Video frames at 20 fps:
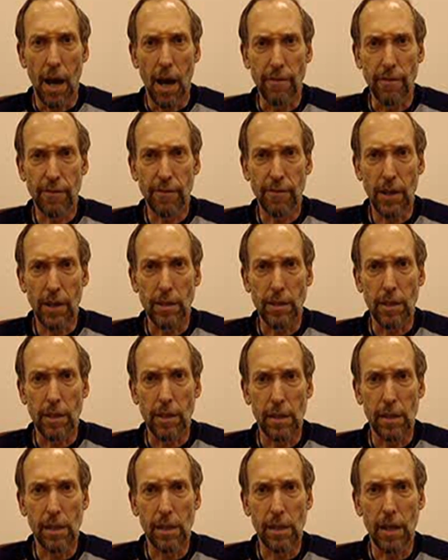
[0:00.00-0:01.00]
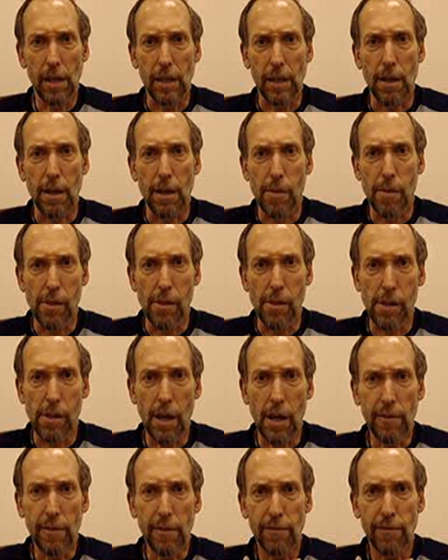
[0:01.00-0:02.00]
I felt like the
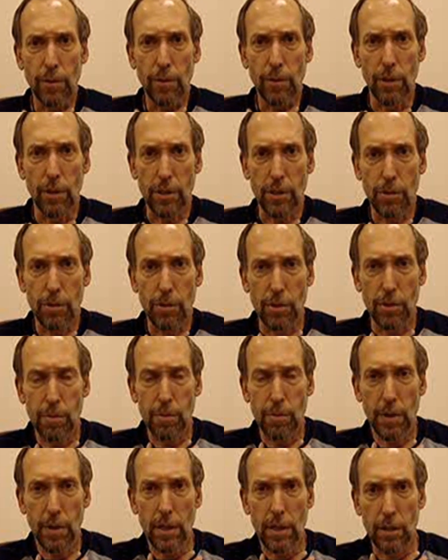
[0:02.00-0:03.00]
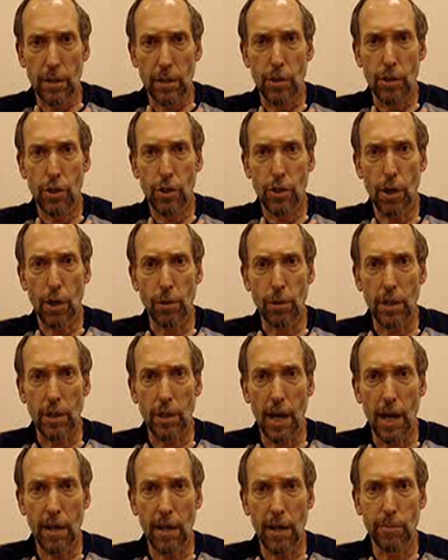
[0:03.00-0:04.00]
life force was being choked
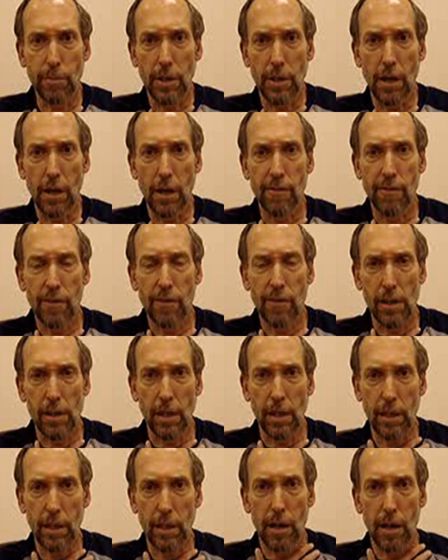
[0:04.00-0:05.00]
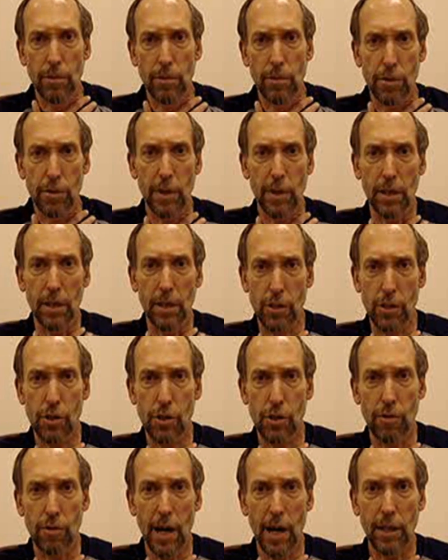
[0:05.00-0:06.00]
out of me. I felt like I was being
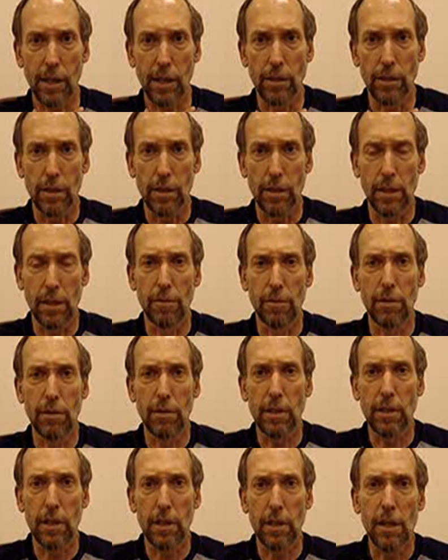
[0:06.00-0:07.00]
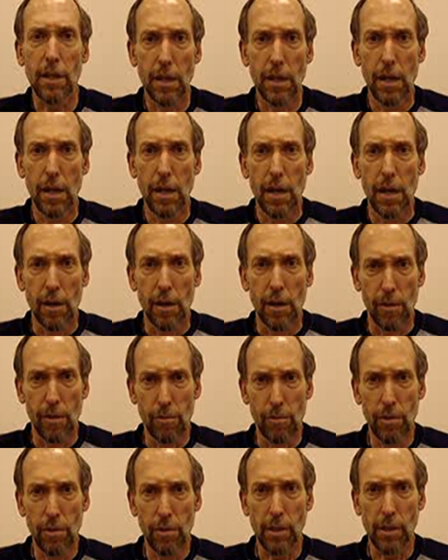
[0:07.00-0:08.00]
strangled in a
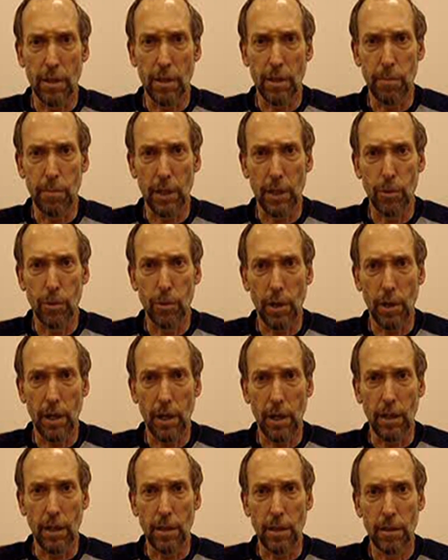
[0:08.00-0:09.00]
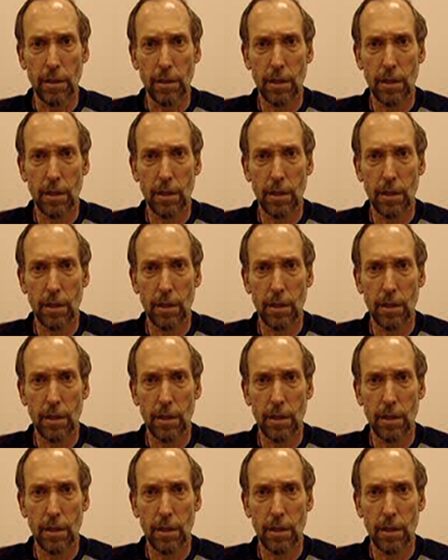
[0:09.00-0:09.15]
really big way.